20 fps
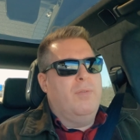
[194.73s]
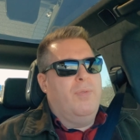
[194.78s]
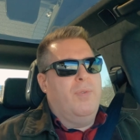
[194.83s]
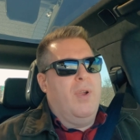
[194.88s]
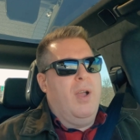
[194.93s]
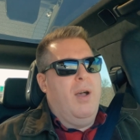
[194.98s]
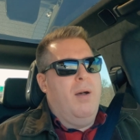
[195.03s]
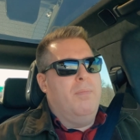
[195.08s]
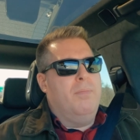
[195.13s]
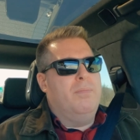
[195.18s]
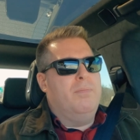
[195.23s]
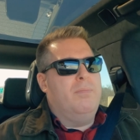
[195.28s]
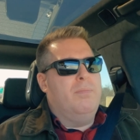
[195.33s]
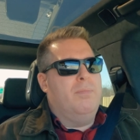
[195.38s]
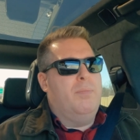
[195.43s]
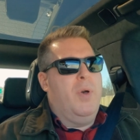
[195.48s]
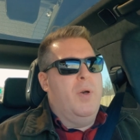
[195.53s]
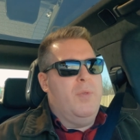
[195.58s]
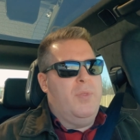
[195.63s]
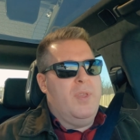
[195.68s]
from
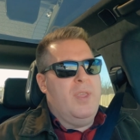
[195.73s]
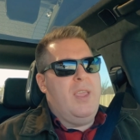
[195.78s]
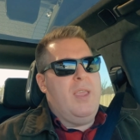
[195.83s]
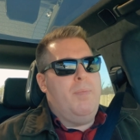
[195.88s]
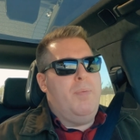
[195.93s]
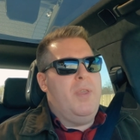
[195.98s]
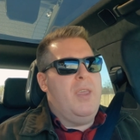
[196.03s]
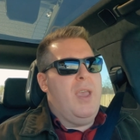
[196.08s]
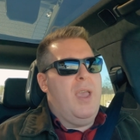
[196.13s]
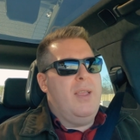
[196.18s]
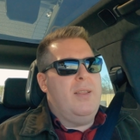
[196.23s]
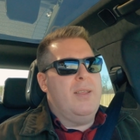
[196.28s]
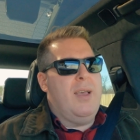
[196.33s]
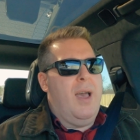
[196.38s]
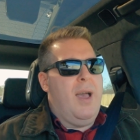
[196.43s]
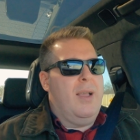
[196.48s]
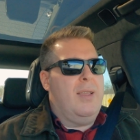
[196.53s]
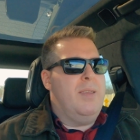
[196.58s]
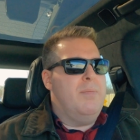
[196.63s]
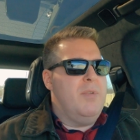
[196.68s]
both the EPA
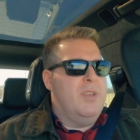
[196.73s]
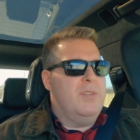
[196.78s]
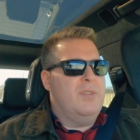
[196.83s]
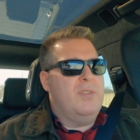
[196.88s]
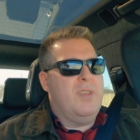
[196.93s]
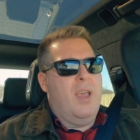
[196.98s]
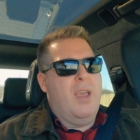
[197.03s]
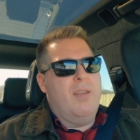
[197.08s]
documents